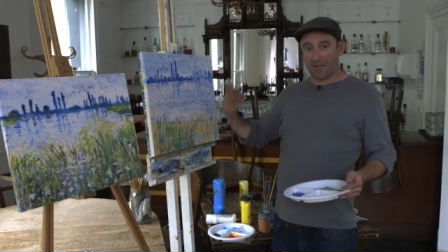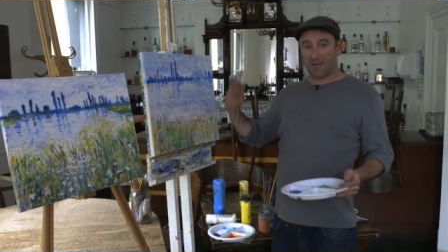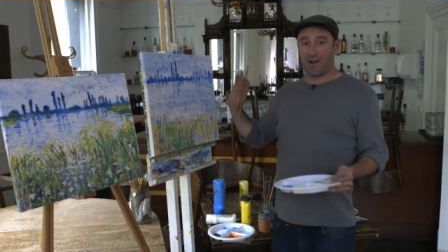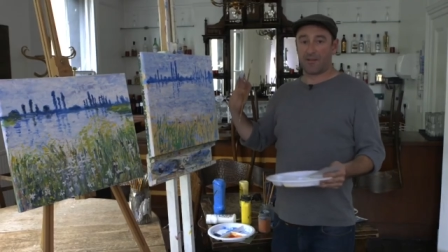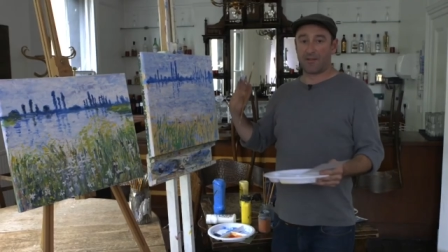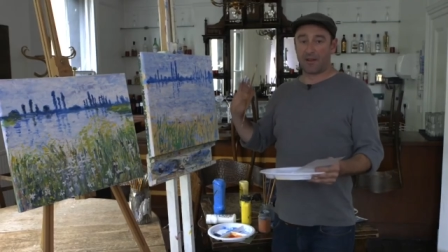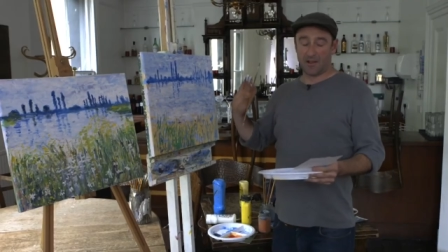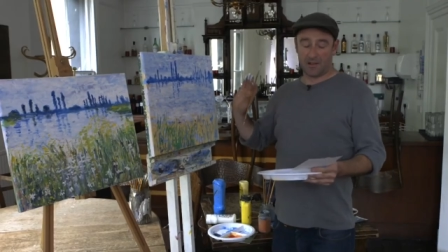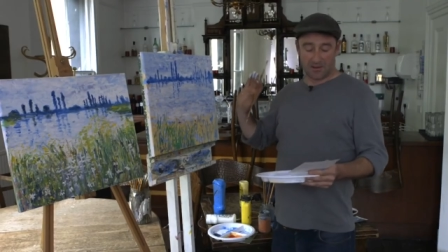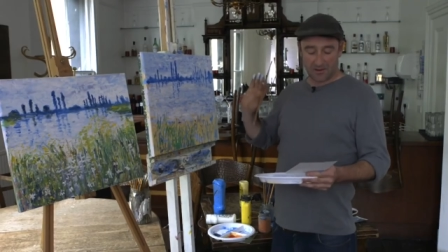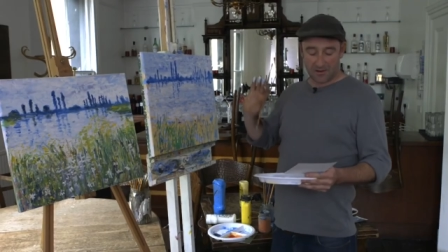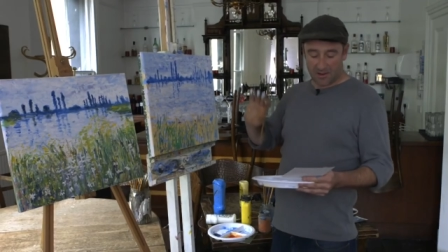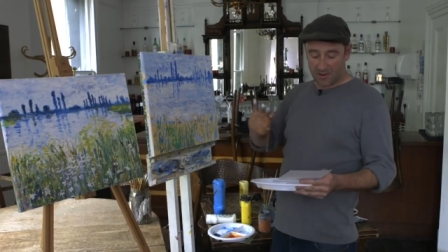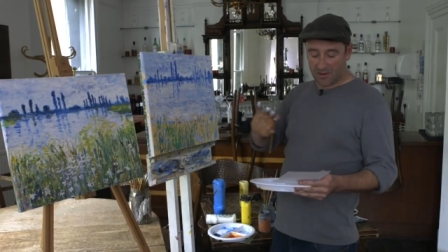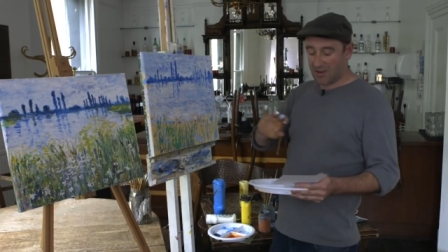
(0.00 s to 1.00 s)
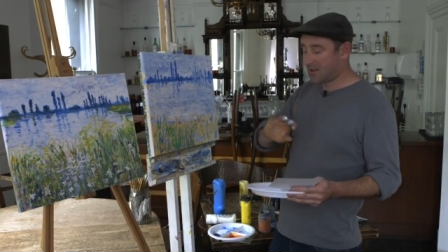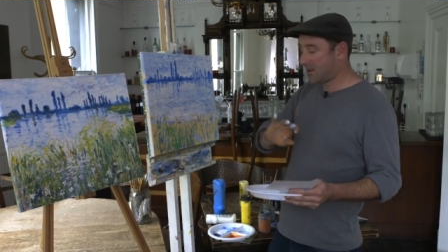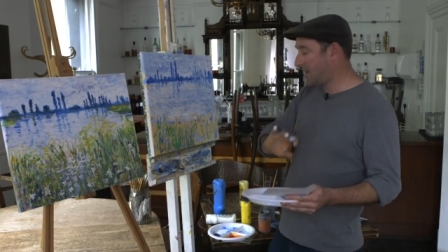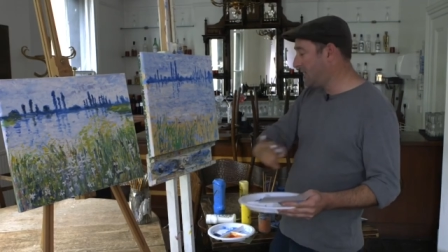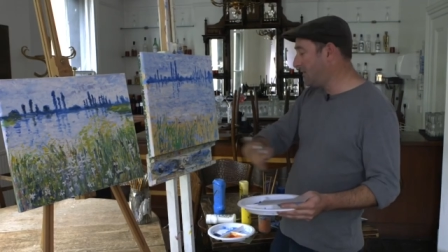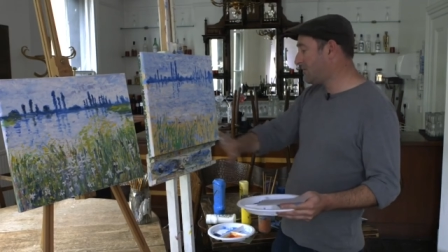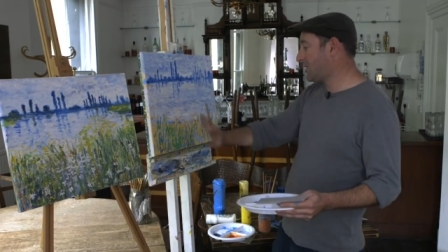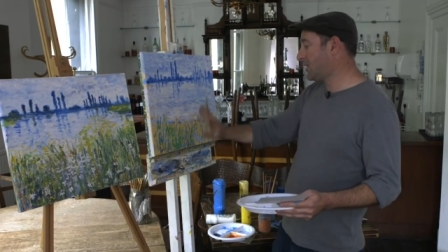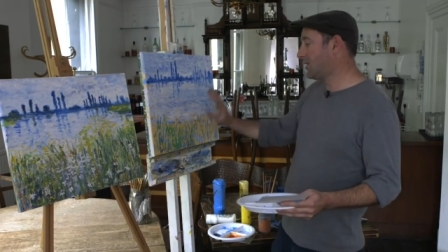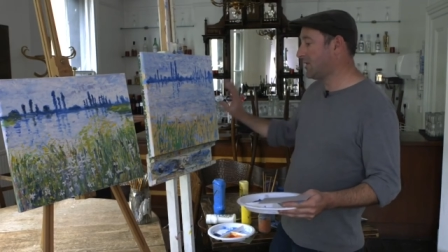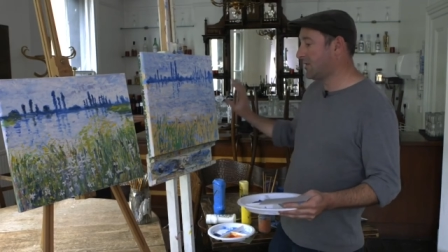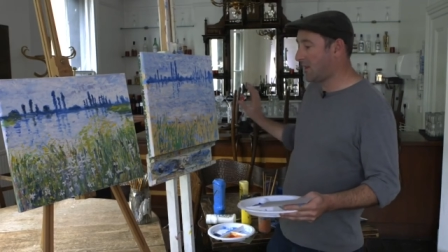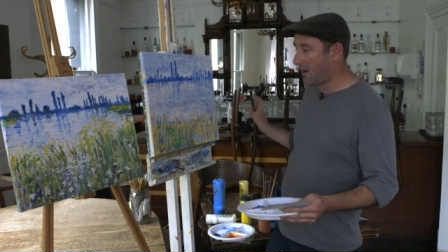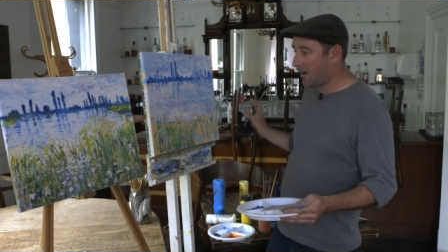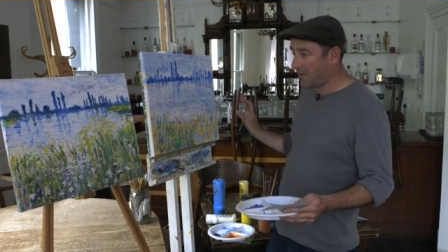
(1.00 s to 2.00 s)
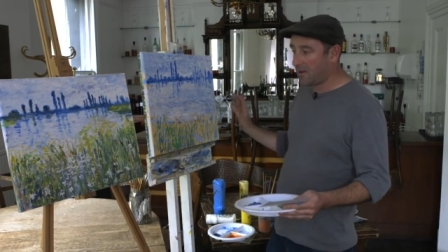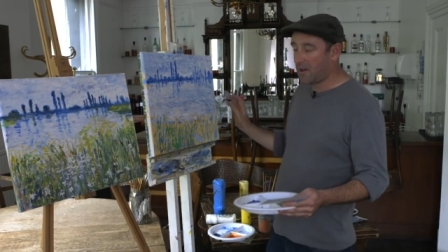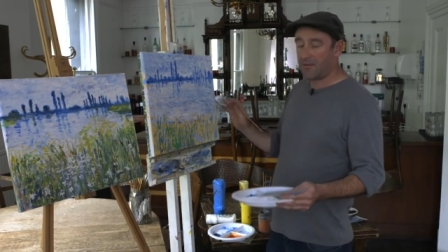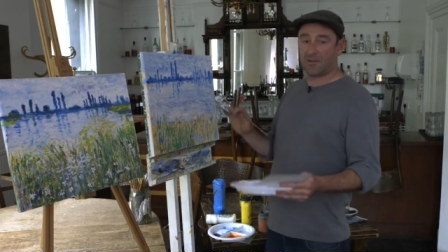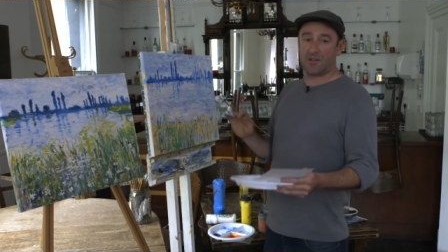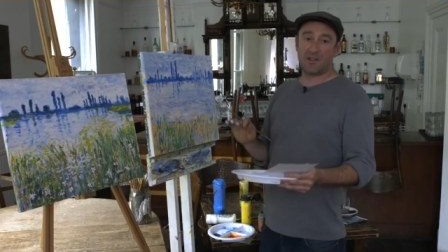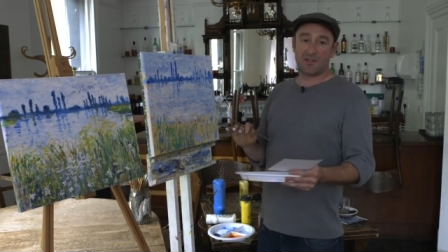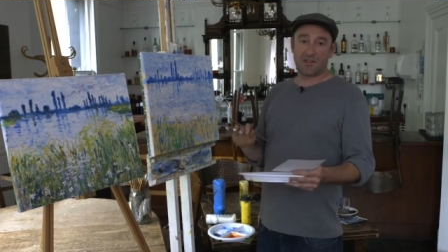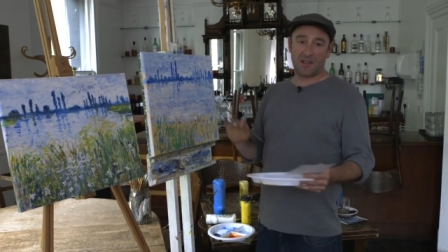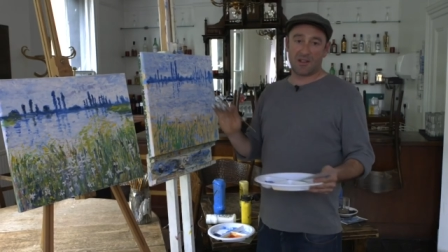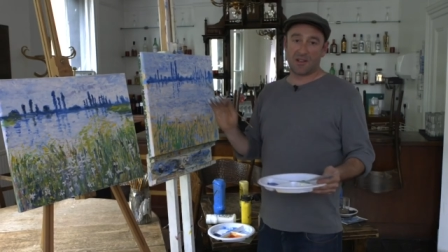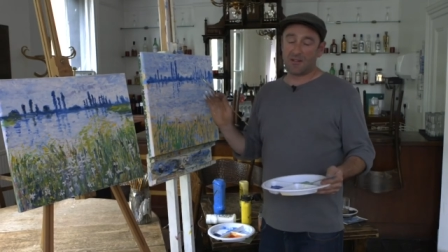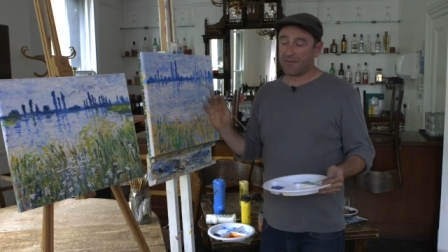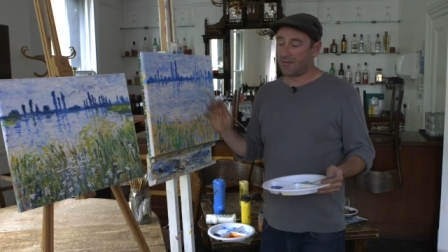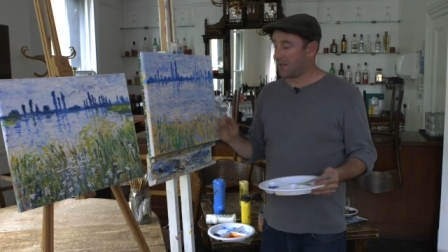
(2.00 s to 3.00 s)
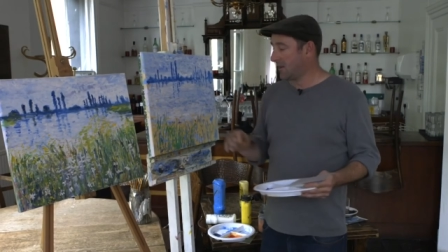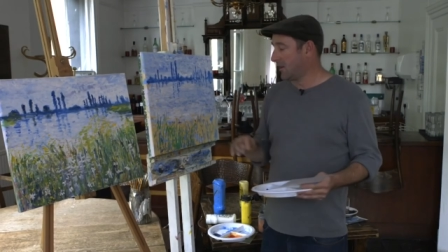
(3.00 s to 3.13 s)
forever. So just keep doing that. Whenever you're sick of,